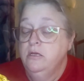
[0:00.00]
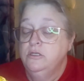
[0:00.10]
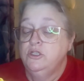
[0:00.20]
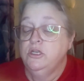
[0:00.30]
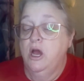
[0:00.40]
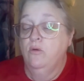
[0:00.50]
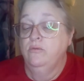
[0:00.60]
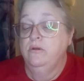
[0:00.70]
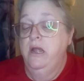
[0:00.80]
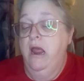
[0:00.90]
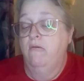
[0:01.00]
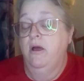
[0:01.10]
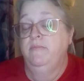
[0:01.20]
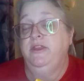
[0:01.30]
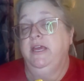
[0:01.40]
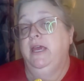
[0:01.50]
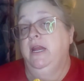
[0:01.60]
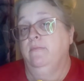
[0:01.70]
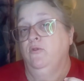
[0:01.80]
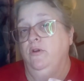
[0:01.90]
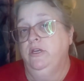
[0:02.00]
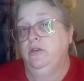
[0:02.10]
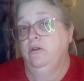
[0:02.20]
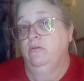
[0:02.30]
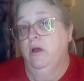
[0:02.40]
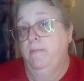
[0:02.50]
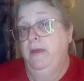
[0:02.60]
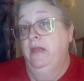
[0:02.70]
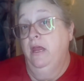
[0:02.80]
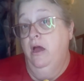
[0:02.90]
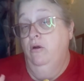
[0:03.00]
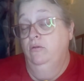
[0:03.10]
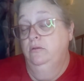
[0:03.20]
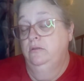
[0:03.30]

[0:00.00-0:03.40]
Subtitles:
So now I'm thinking I'm going to do a pillow